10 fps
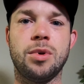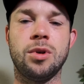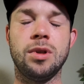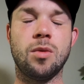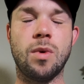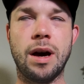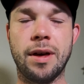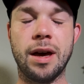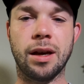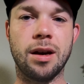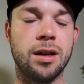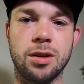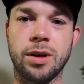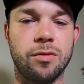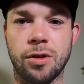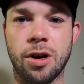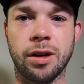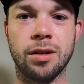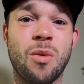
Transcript: Paul, why the heck are you doing a vlog?